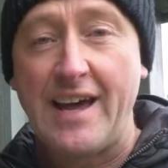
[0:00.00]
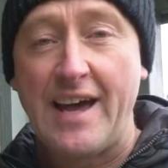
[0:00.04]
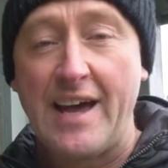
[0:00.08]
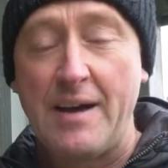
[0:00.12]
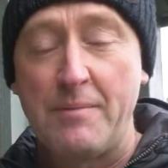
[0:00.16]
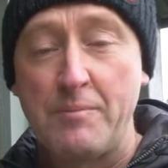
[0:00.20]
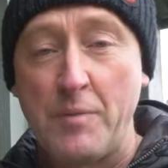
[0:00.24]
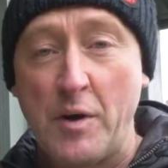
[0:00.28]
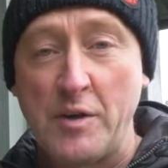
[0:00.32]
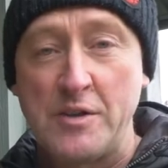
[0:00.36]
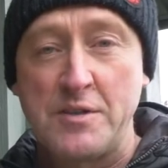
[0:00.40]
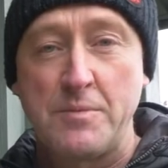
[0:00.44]
uh,
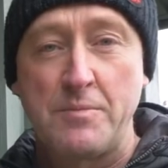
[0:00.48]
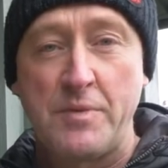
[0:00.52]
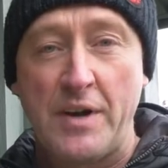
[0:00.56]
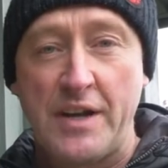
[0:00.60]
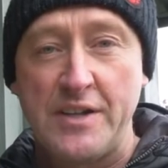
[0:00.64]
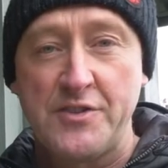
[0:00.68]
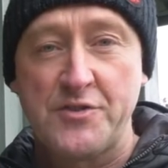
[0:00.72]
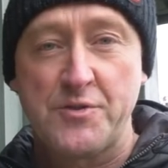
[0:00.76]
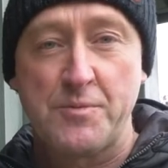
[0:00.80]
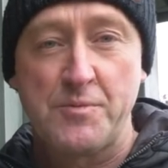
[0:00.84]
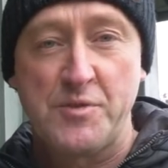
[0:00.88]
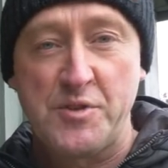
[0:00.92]
motor
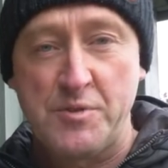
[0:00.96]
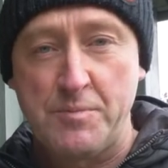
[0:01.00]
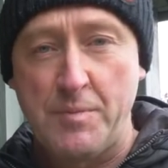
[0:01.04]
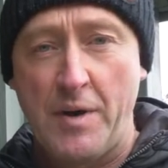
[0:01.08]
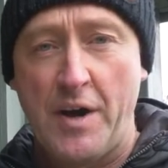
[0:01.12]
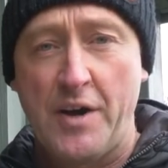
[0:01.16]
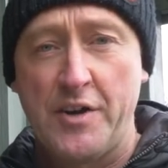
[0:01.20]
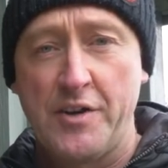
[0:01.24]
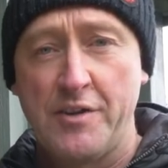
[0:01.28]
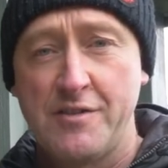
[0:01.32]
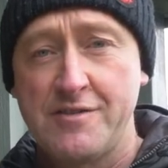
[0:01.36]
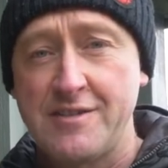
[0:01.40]
brands from
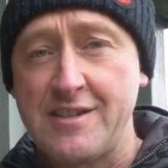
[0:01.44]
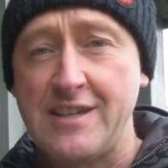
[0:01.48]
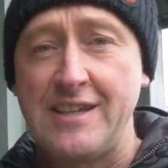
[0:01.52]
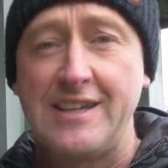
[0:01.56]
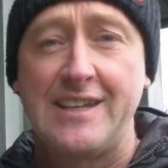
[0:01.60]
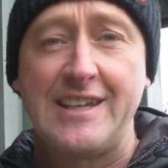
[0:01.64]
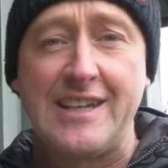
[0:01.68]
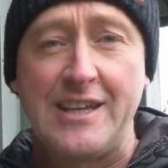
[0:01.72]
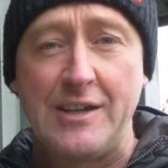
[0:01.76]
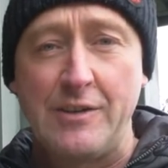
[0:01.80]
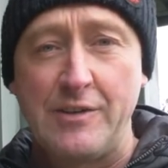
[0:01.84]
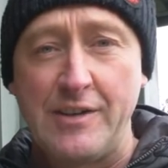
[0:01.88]
Shimano, T
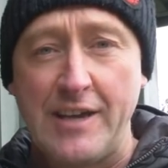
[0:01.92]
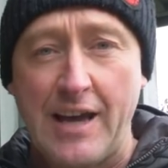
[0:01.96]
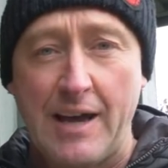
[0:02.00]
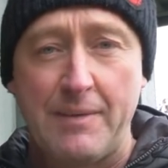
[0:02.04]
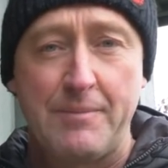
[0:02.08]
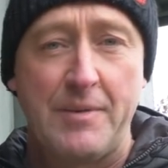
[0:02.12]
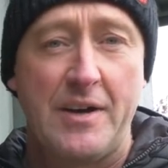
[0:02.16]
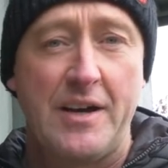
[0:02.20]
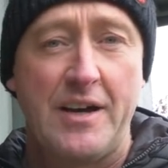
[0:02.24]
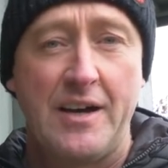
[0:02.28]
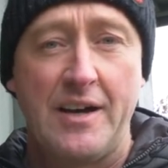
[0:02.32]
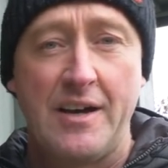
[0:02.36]
Q,
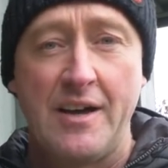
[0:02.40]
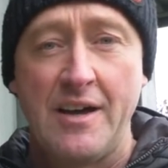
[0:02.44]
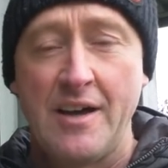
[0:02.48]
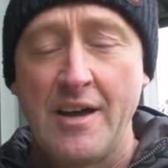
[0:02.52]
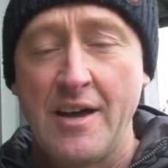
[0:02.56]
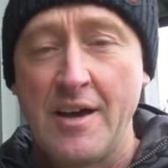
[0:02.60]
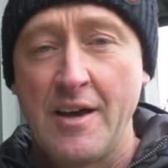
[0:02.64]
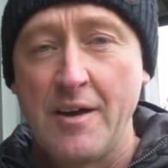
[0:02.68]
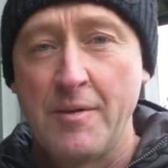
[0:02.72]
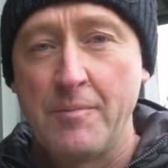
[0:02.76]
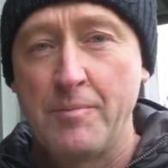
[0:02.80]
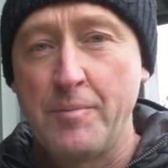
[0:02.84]
Yamaha,
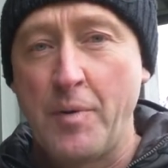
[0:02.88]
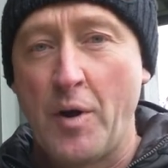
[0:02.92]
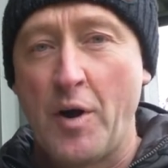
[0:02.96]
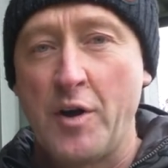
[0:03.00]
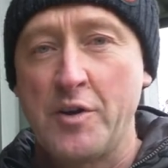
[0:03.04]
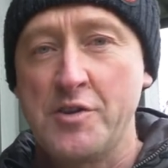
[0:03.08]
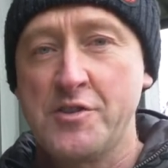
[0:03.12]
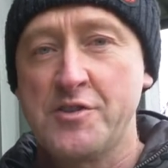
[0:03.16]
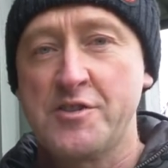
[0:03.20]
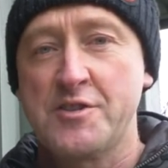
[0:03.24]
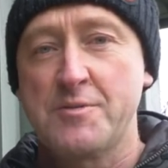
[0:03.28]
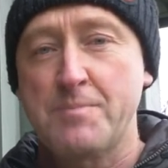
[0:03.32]

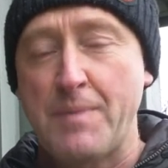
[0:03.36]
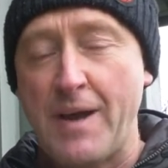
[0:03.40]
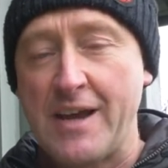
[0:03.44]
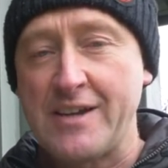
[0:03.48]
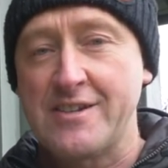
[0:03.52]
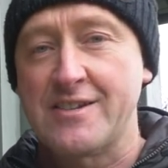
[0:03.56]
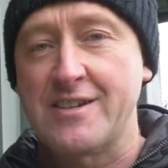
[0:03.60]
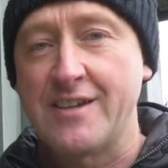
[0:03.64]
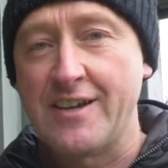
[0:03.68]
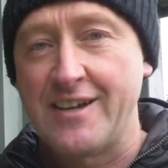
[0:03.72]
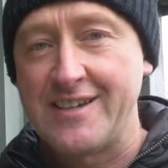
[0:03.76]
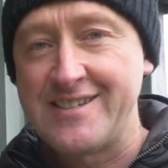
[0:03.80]
Bosch,
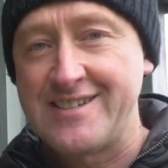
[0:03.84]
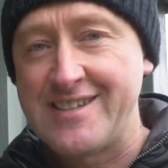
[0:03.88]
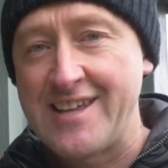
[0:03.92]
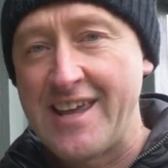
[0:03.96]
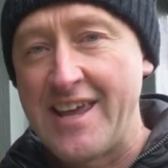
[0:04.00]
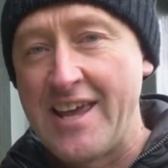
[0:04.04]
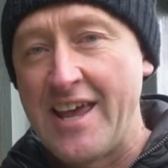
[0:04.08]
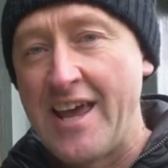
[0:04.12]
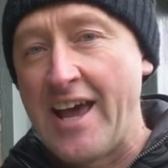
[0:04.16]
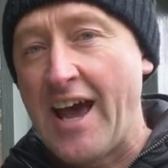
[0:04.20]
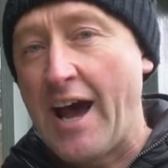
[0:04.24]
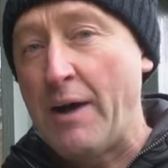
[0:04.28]
Specialized,
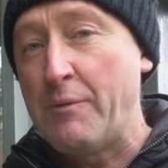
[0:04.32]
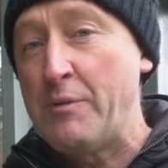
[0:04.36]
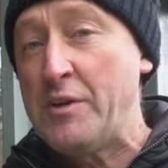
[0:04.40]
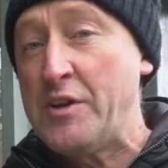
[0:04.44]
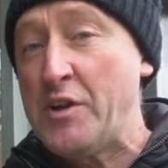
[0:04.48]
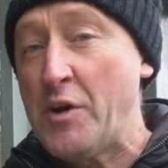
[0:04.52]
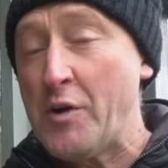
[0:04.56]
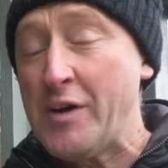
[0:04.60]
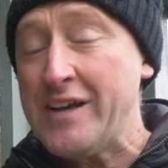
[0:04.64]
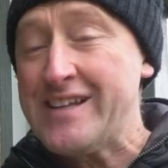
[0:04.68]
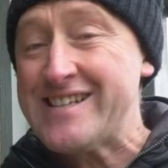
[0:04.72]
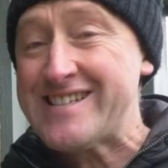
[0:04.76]
and we
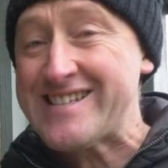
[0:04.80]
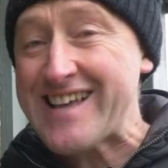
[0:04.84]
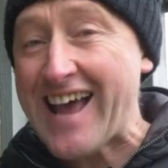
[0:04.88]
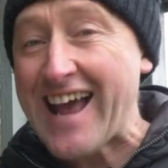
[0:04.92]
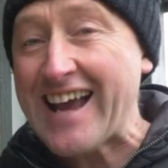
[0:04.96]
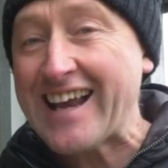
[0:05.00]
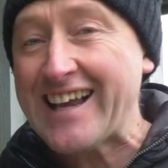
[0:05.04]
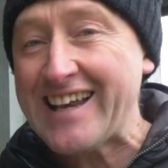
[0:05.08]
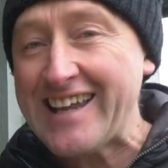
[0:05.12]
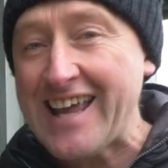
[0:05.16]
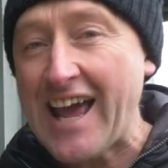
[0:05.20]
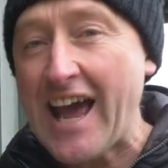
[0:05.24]
know
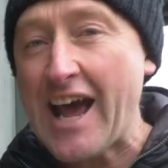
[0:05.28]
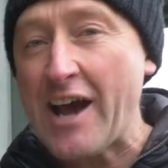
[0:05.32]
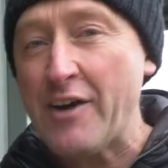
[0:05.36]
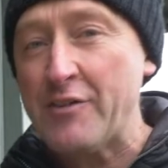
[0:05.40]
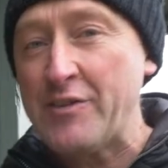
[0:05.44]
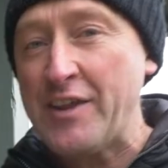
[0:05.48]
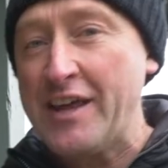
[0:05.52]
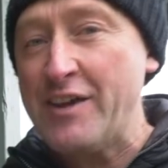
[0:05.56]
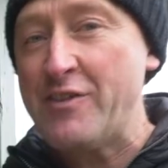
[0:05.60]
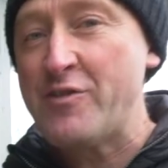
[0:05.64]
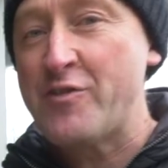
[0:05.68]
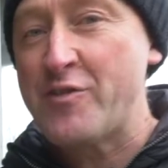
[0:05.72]
exactly how
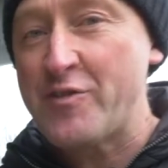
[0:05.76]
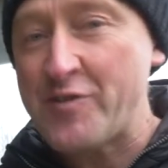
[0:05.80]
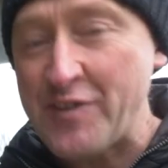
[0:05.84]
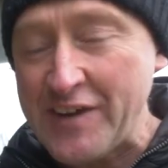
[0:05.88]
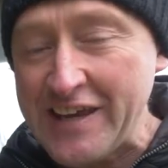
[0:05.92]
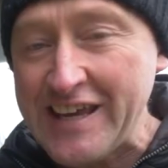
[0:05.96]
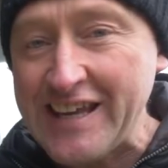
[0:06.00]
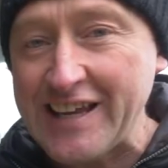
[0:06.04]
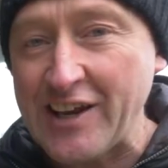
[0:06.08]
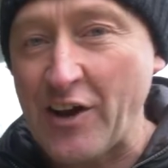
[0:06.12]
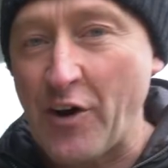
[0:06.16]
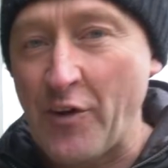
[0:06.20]
they
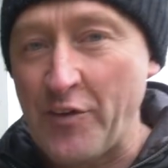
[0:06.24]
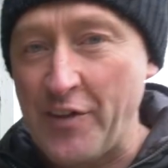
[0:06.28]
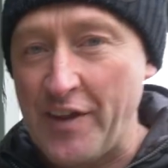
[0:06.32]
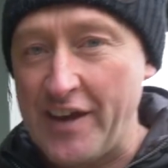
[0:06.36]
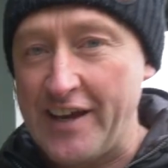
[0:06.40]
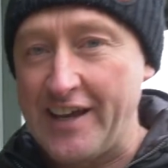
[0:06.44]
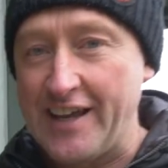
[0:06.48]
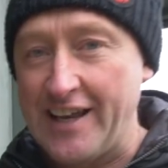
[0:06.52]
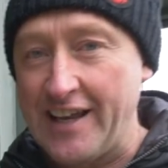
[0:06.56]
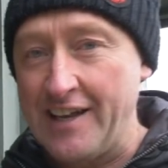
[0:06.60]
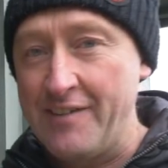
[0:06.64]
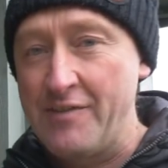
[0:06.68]
feel on the
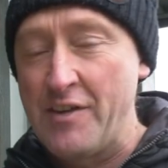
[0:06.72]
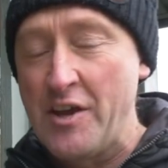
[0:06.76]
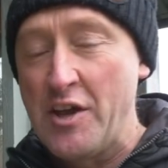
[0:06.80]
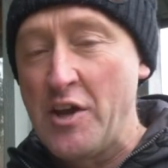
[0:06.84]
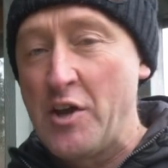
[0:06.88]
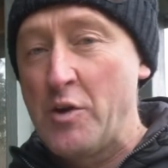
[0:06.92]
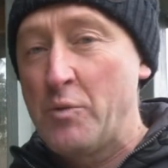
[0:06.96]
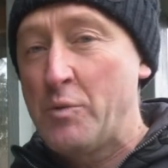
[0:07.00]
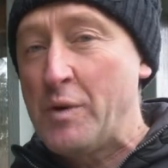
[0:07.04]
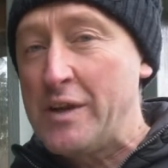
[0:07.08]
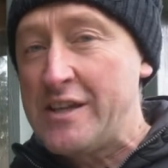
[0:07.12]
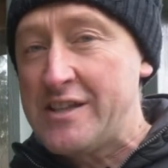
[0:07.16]
hill,
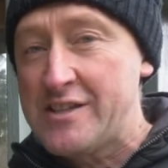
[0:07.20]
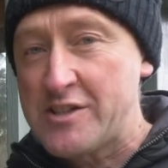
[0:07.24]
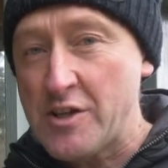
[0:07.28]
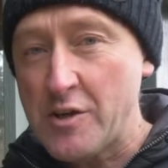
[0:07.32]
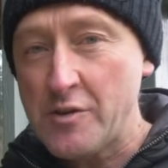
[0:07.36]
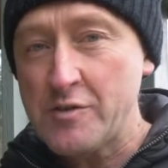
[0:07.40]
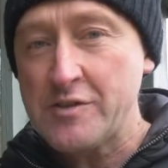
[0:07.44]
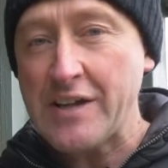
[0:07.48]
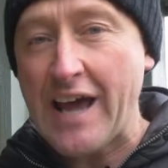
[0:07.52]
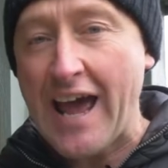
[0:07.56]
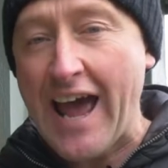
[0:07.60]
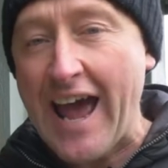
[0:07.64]
we
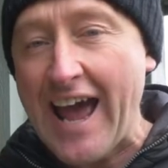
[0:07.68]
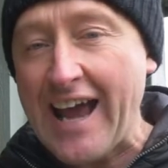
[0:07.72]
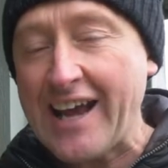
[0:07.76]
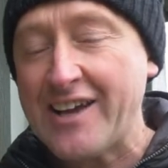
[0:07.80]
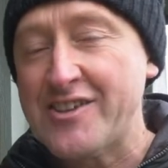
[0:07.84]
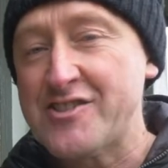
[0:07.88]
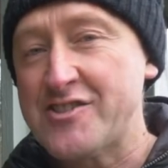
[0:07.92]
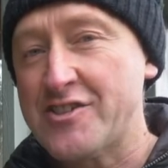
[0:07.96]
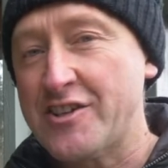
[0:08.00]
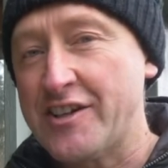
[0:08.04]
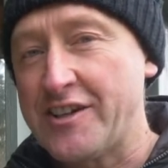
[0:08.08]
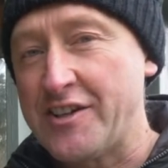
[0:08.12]
don't
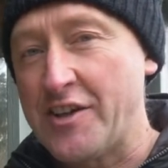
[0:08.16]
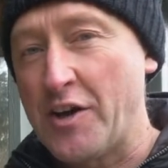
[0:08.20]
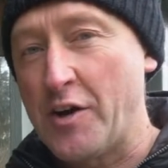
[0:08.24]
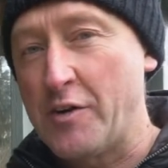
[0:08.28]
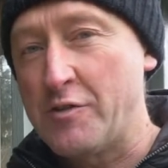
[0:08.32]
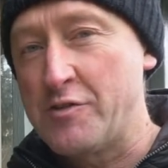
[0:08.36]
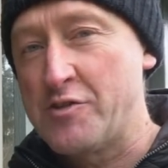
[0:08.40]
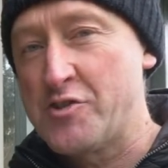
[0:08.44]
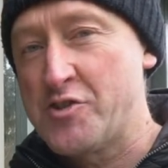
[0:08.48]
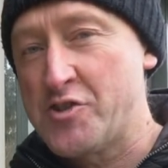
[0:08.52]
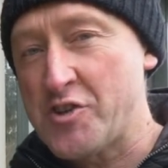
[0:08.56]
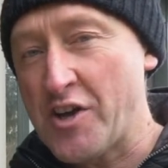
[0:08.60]
actually
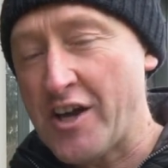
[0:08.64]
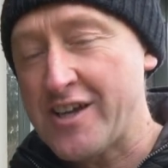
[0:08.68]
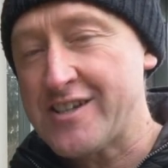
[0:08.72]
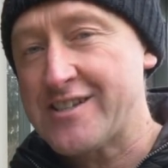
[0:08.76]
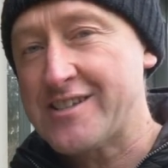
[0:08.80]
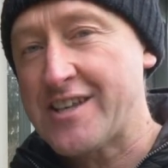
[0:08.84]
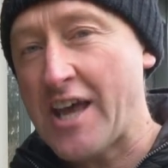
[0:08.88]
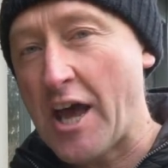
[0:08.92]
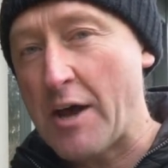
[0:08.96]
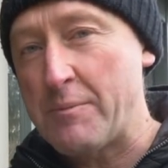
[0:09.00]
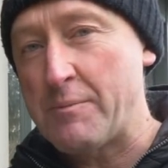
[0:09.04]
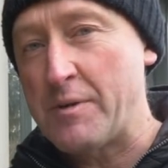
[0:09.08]
know
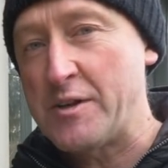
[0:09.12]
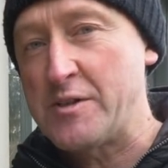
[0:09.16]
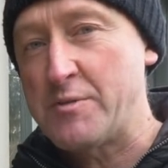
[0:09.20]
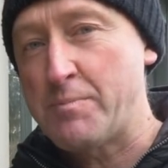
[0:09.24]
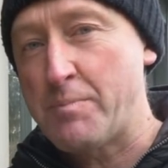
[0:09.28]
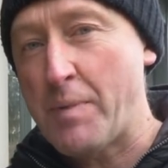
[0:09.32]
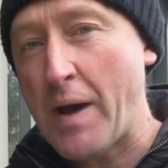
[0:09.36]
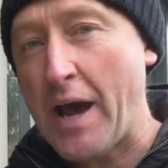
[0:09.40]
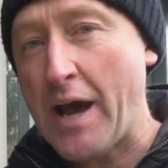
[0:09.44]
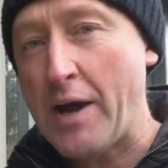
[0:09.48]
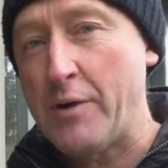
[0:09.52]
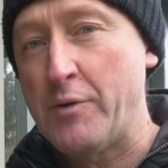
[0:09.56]
just how
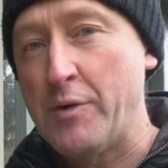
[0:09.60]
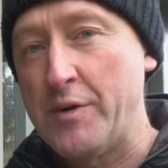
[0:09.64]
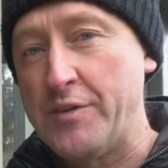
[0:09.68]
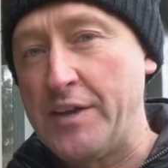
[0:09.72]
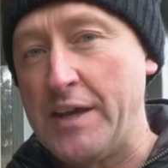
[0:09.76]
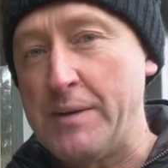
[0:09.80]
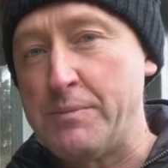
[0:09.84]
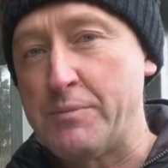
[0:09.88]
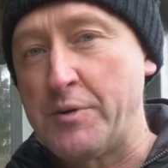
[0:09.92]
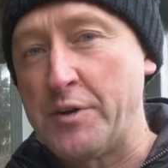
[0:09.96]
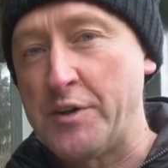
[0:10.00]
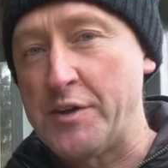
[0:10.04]
much power
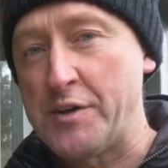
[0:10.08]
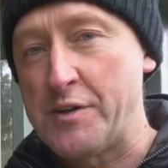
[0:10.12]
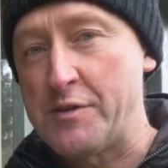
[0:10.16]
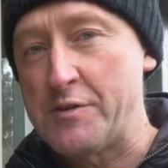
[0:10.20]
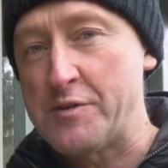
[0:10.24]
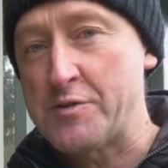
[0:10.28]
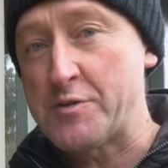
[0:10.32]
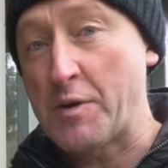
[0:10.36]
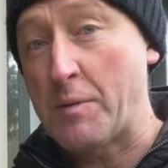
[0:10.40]
they produce.